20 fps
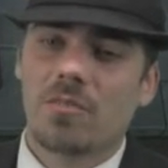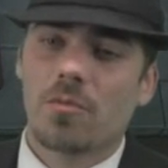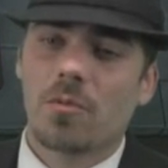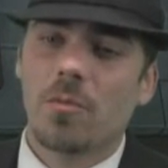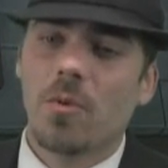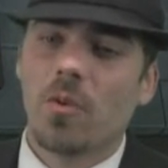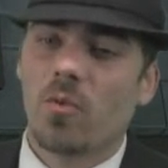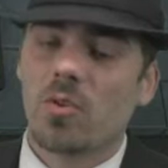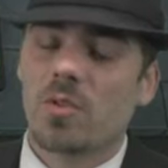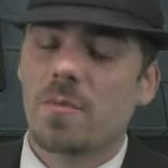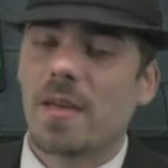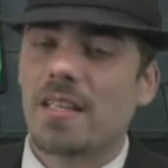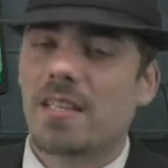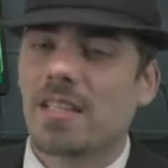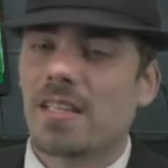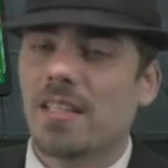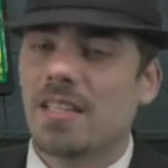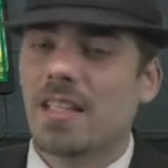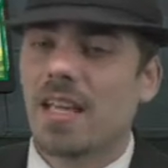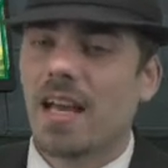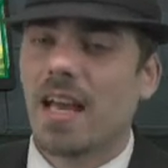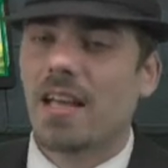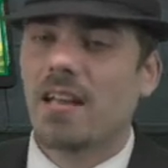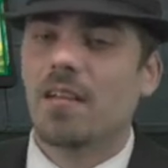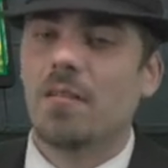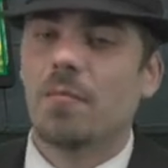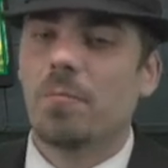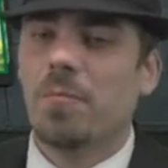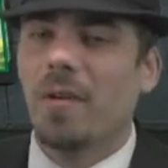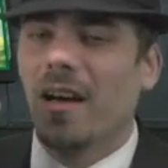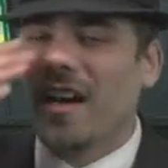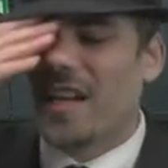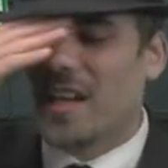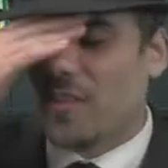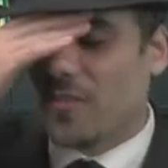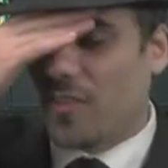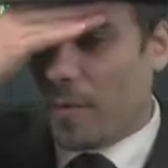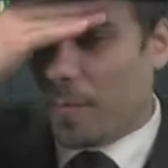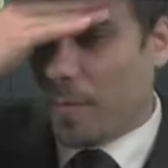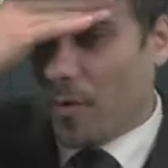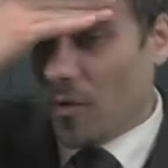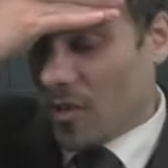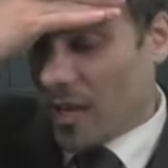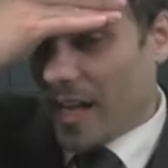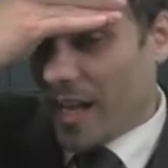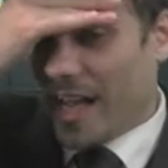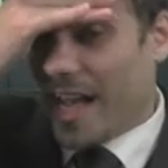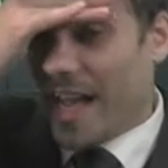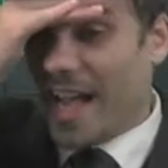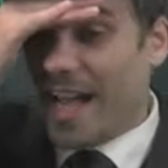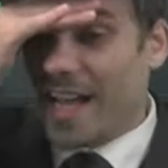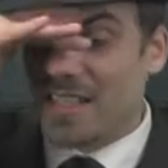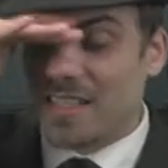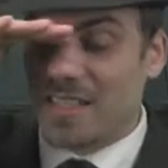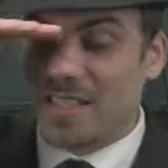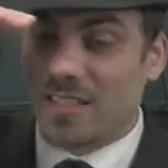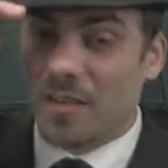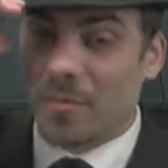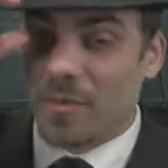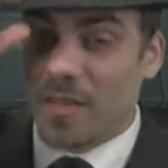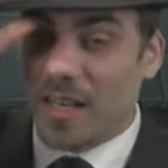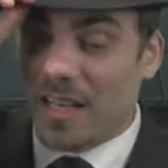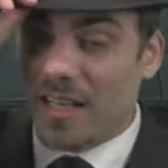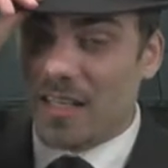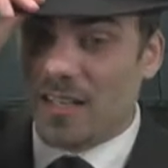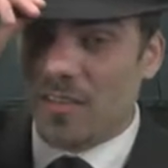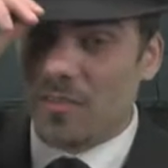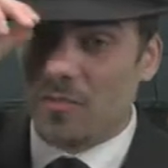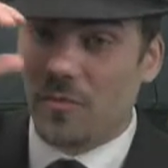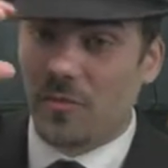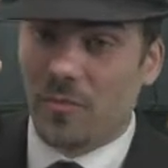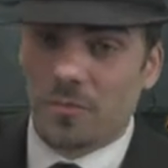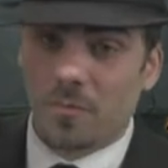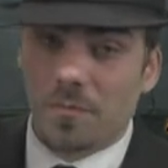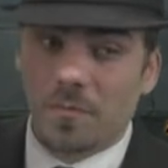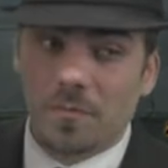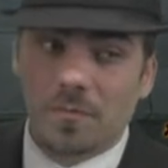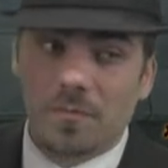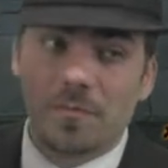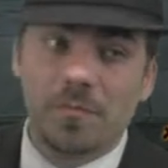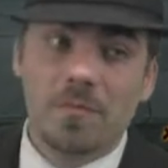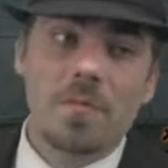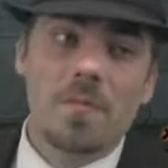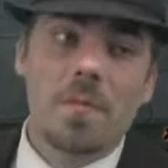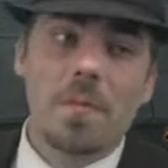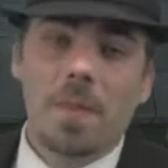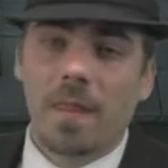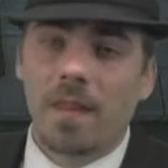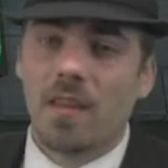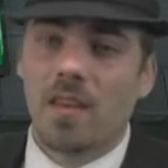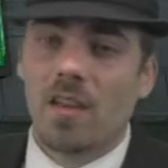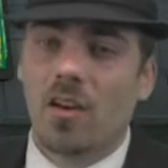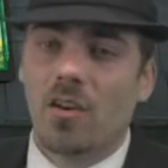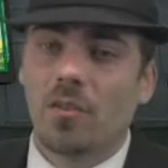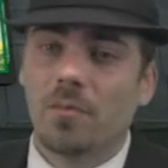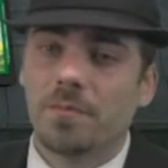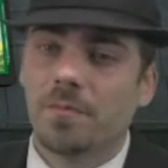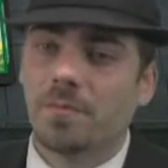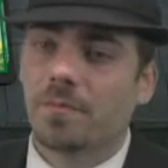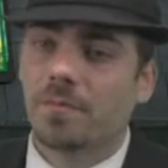the removal was basically dead. But if our opponent had some kind of, you know,